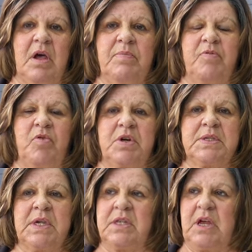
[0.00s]

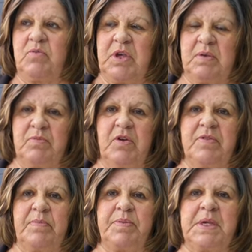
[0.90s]
upwards, and then we
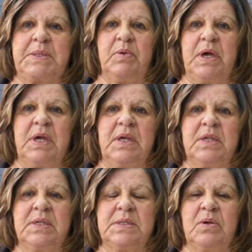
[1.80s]
moved up this way.
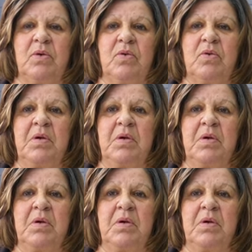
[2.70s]
So